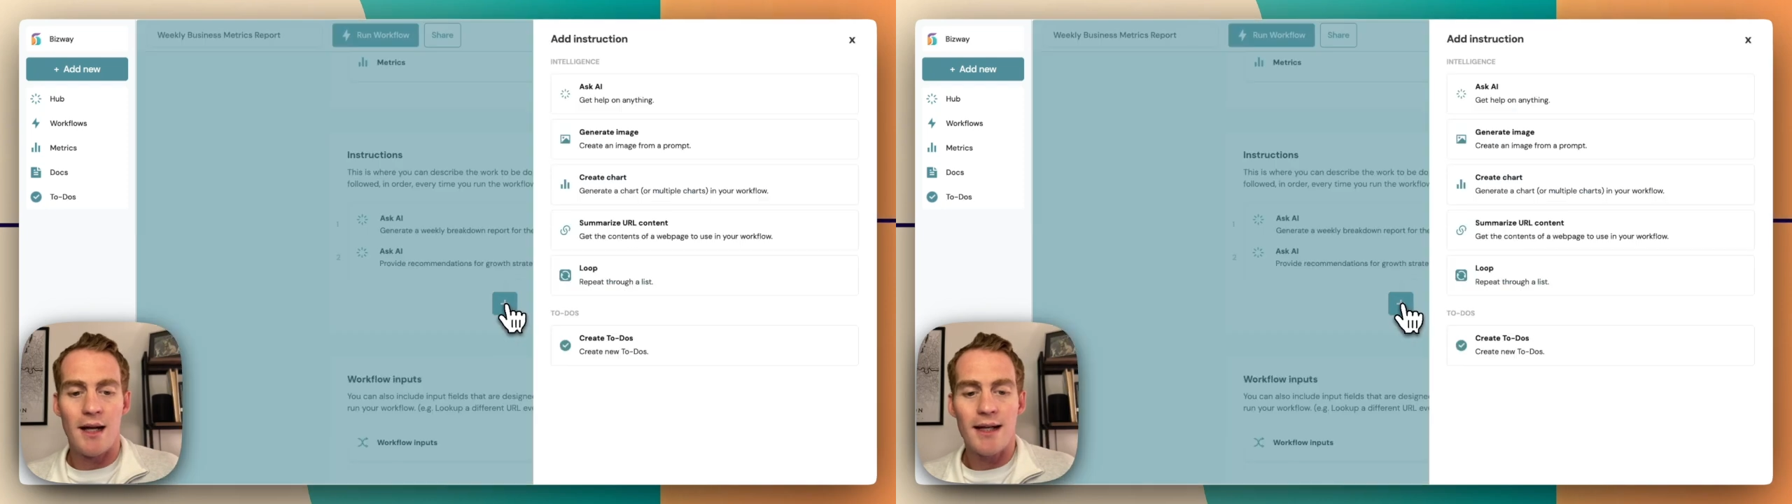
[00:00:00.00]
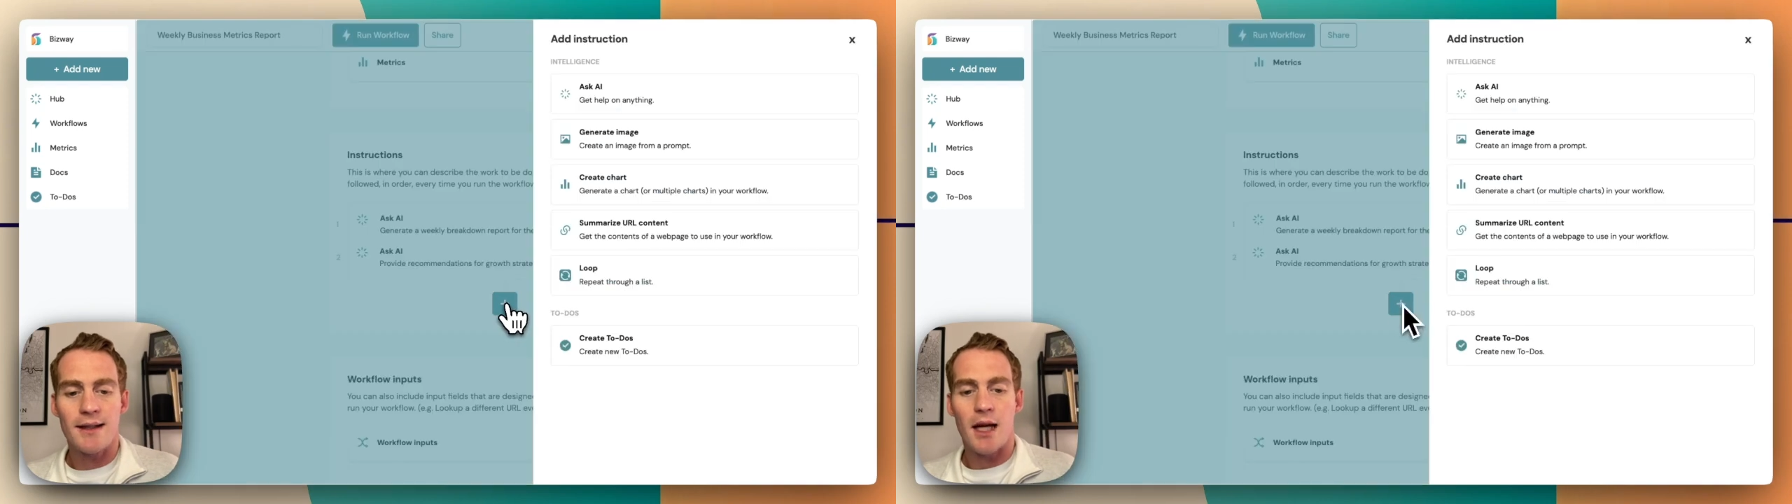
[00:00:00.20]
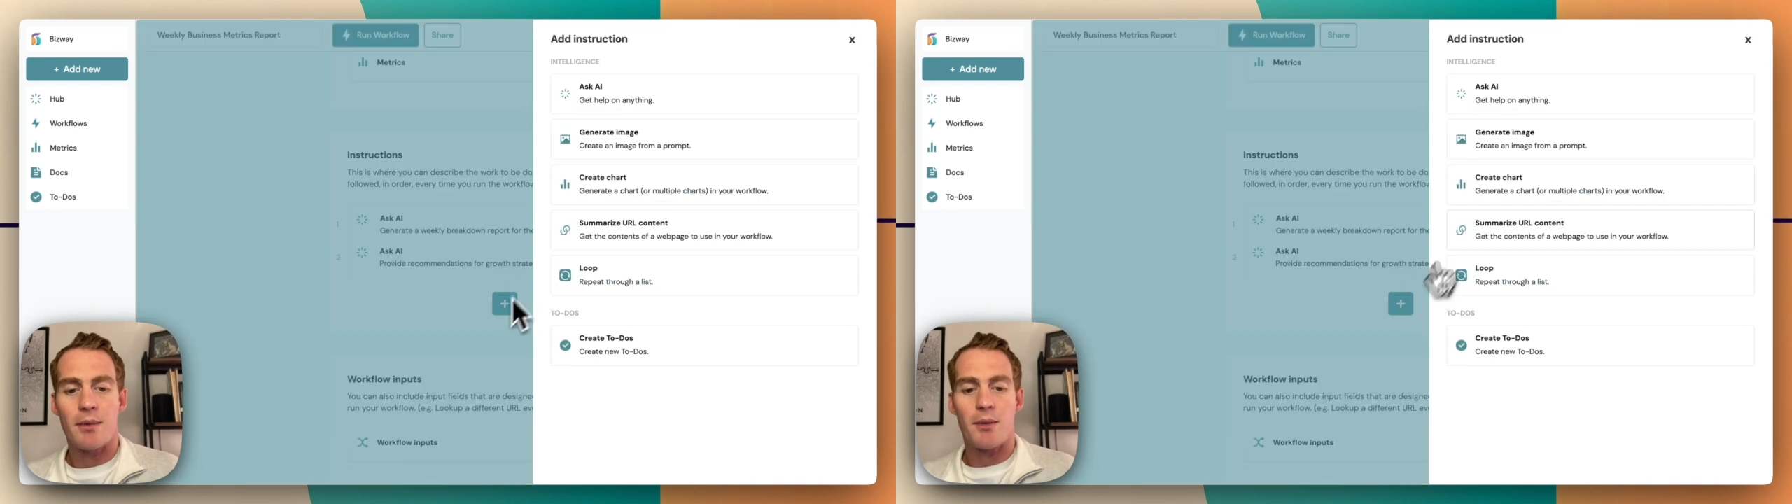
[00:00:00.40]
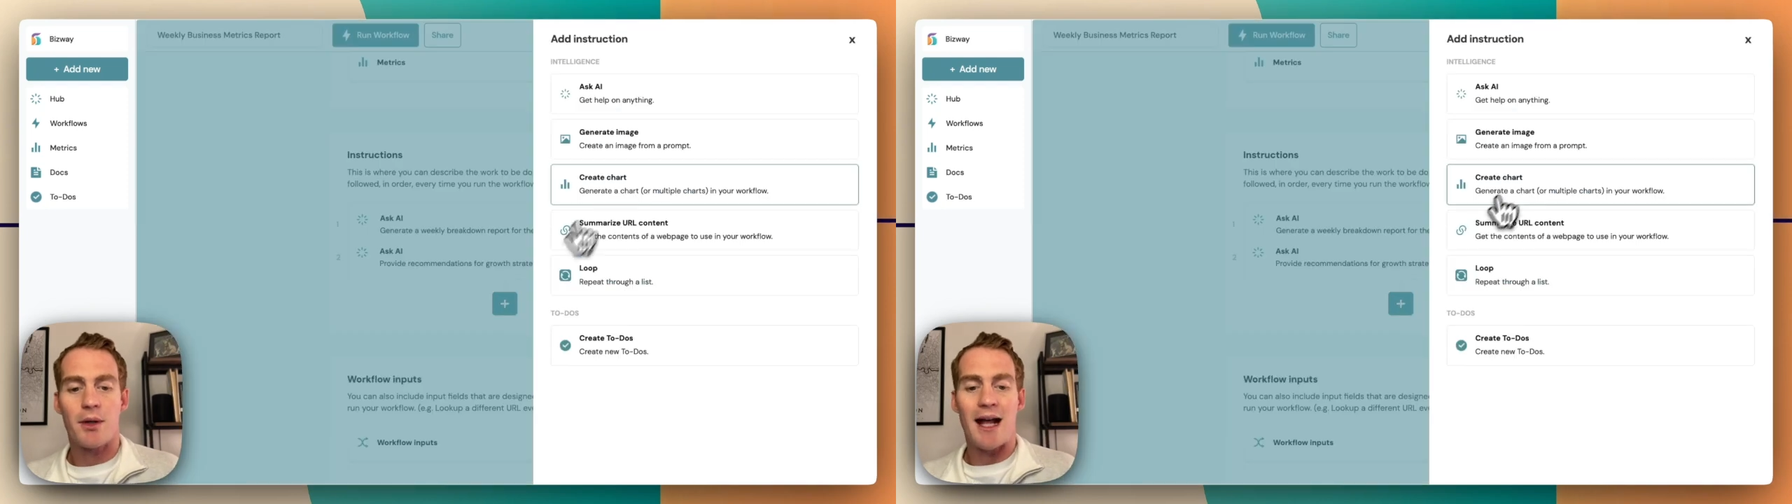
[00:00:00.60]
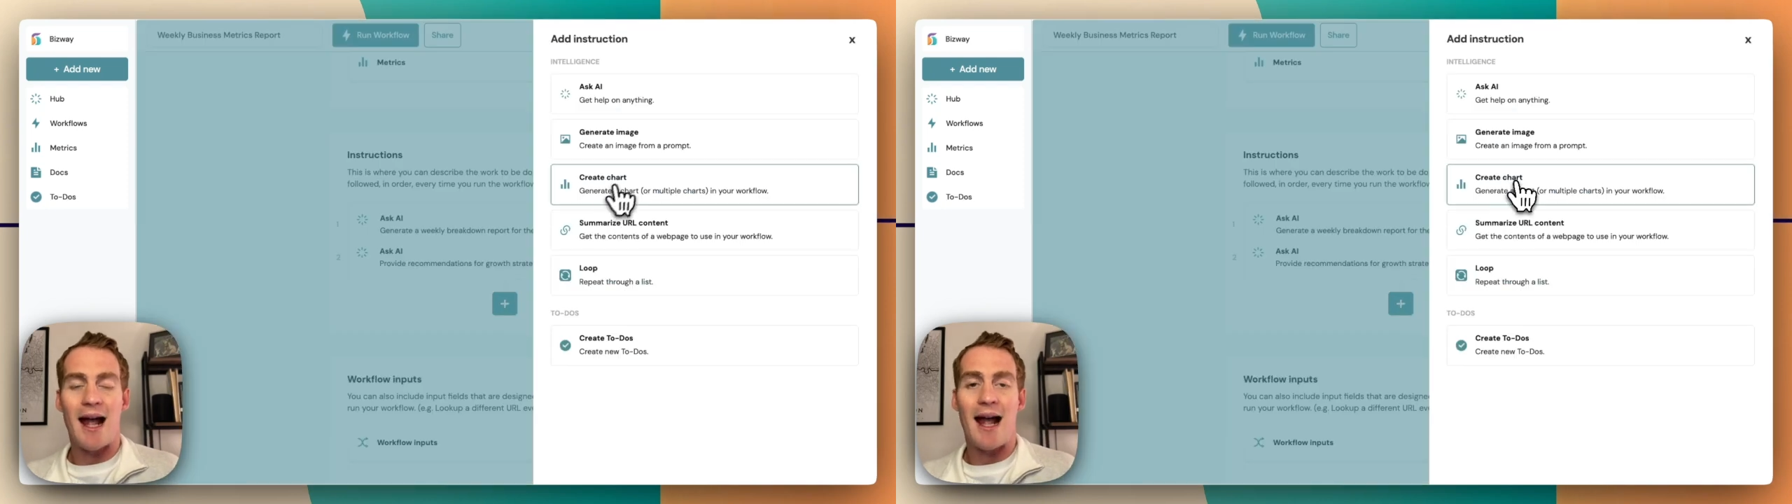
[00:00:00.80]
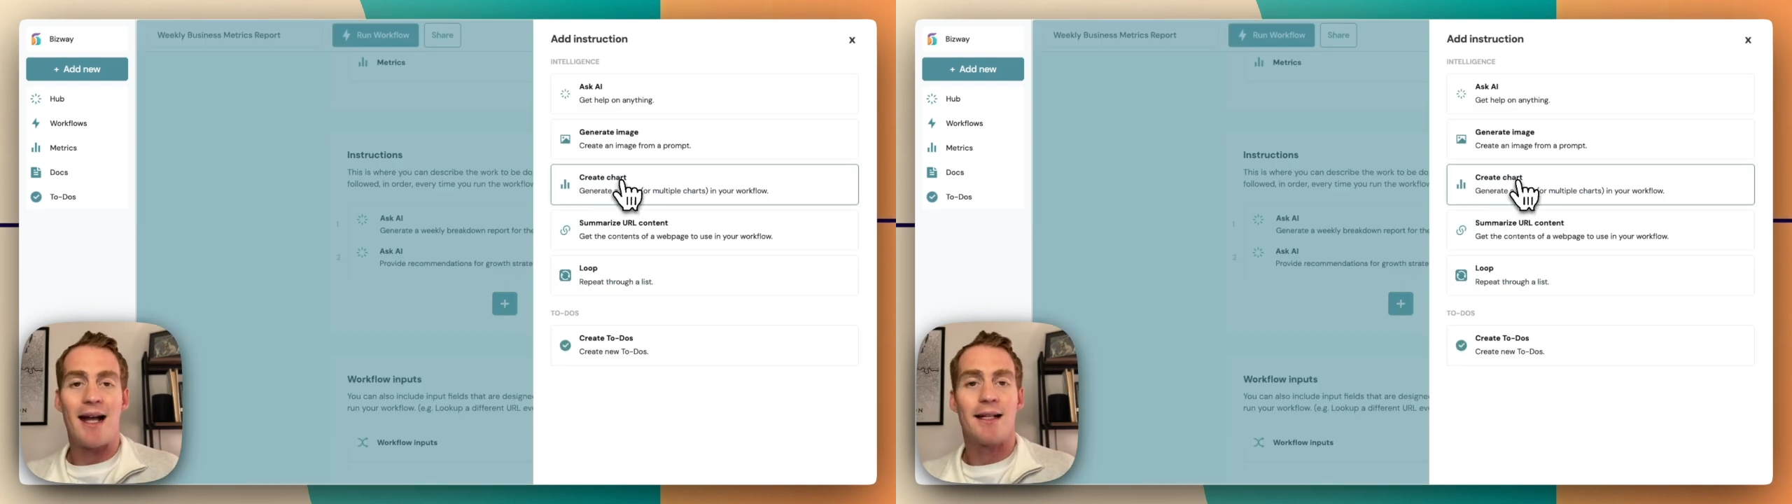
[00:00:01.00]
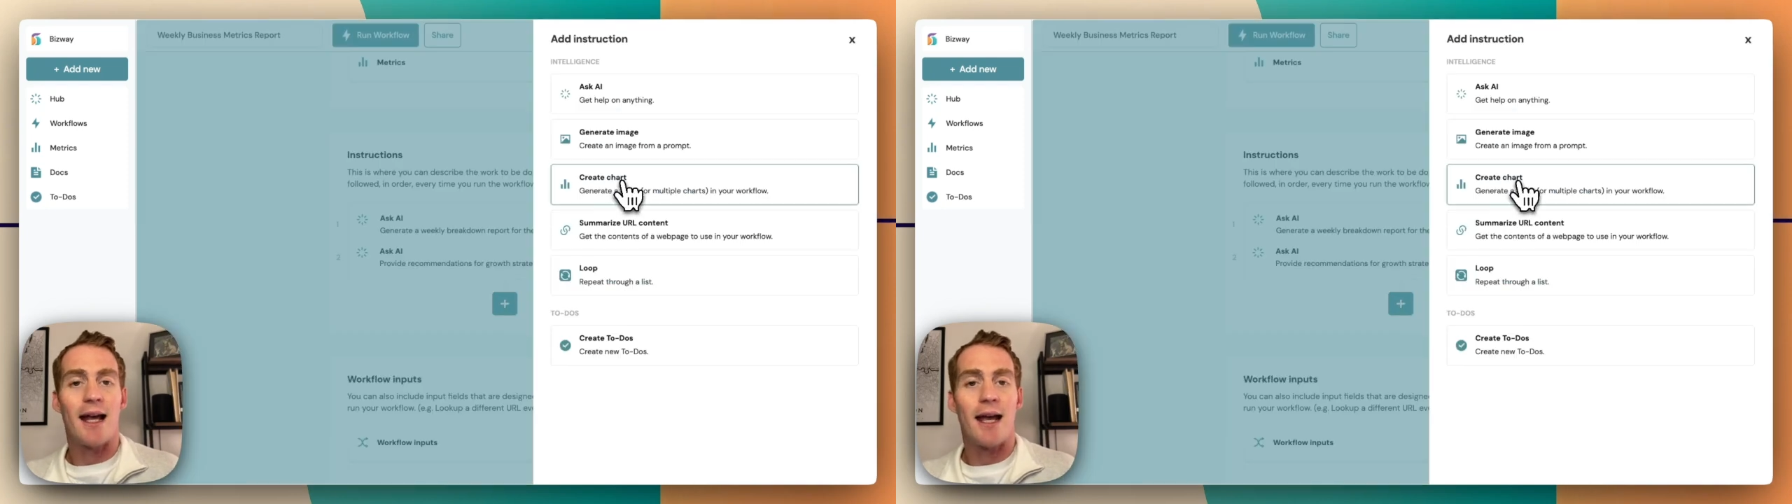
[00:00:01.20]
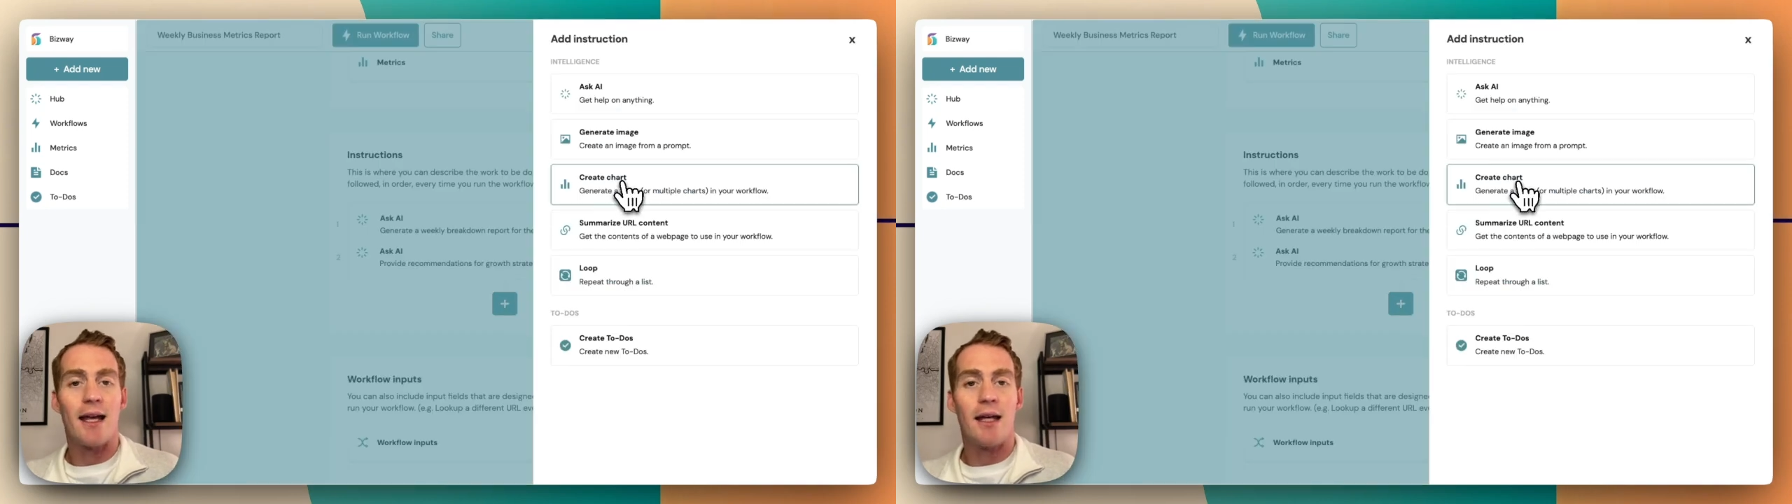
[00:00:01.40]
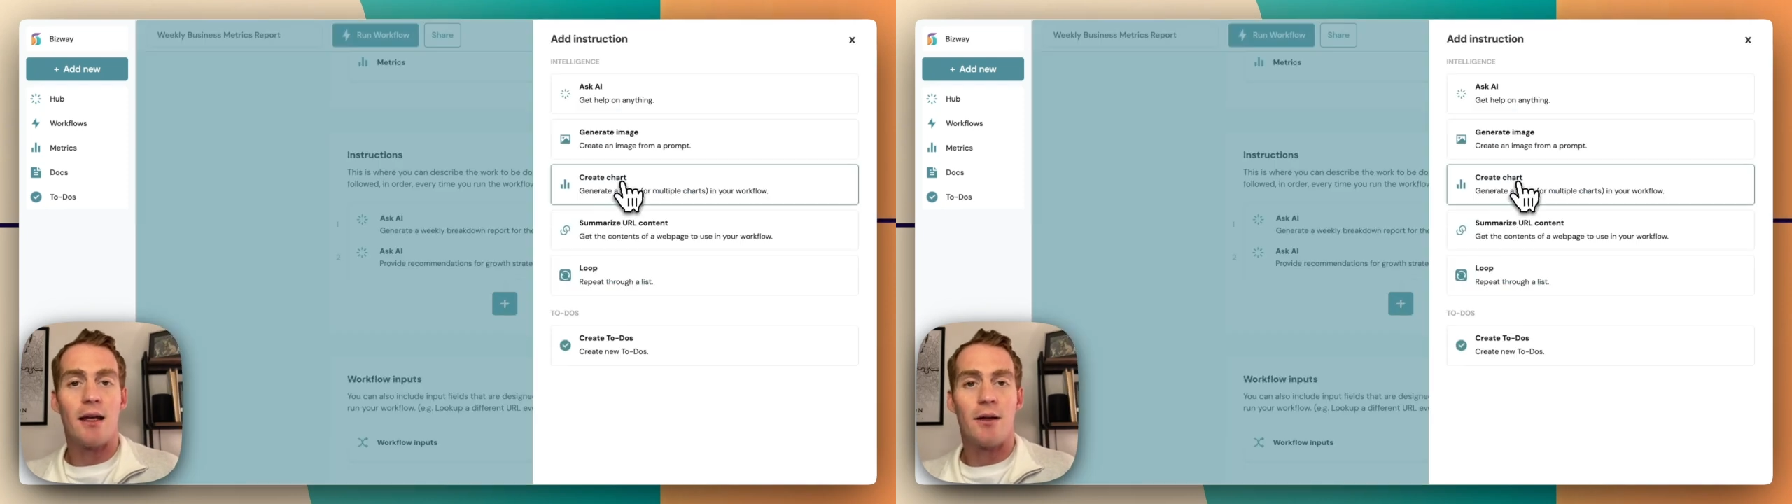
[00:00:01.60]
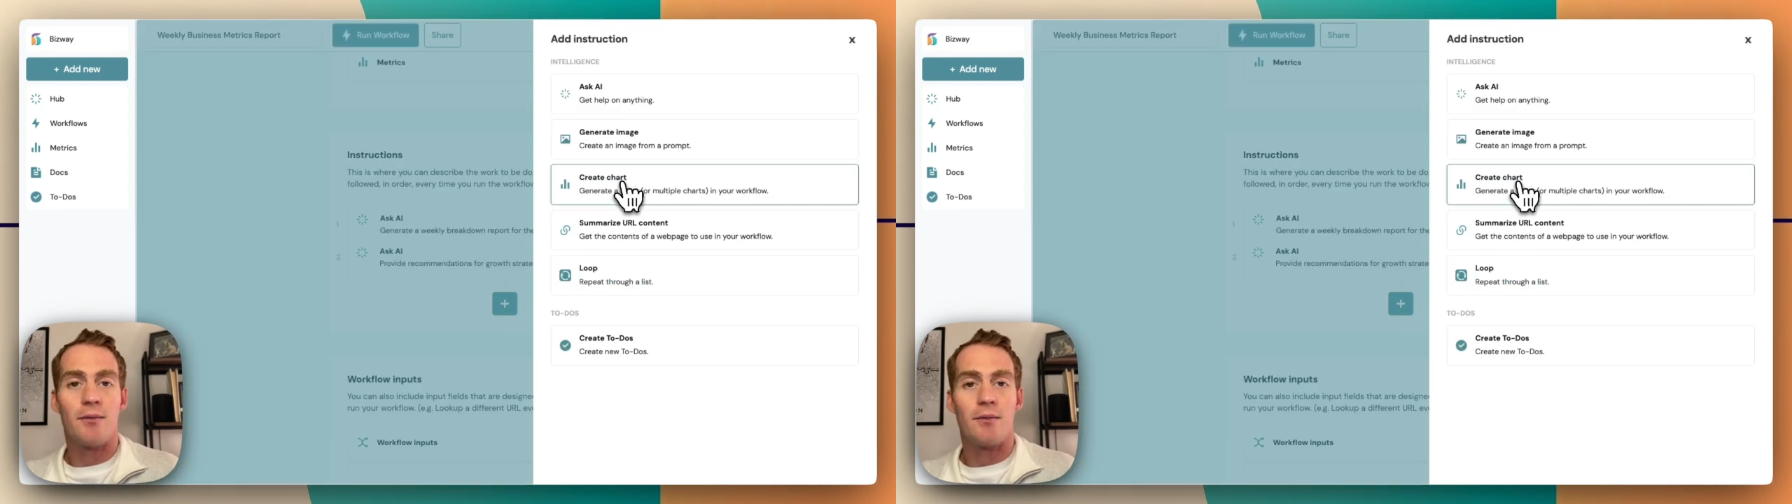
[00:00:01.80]
Next step, I'm going to add
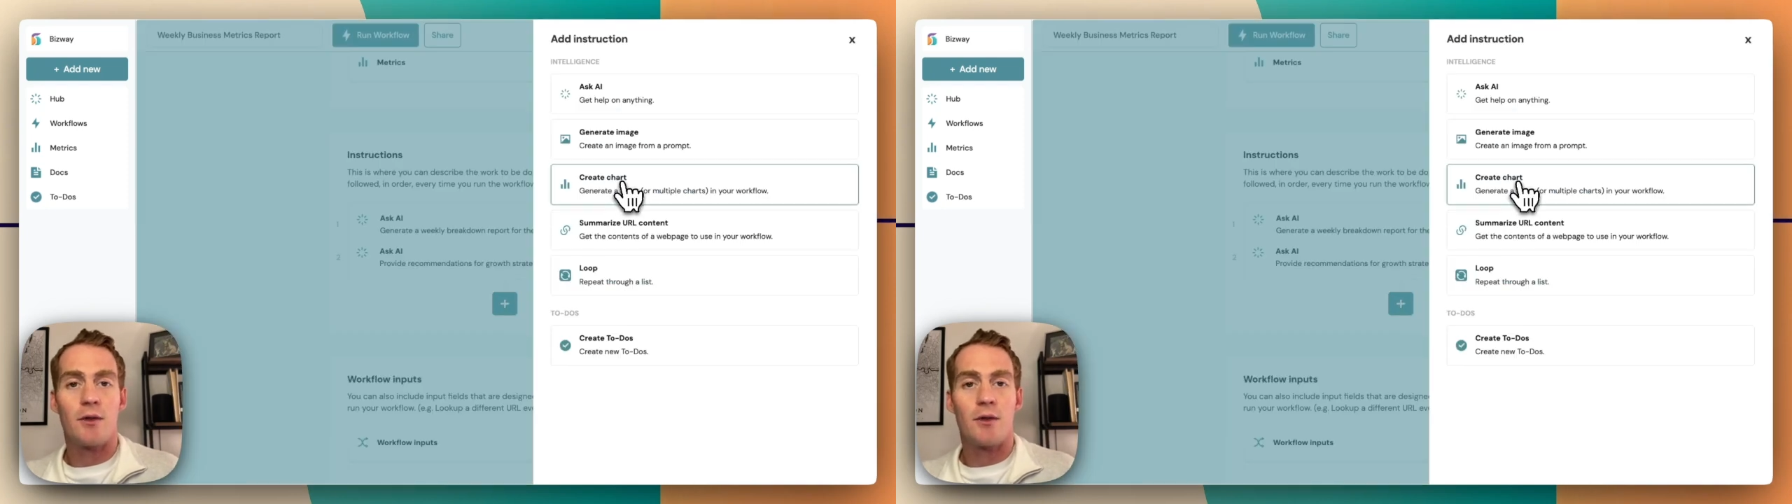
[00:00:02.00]
a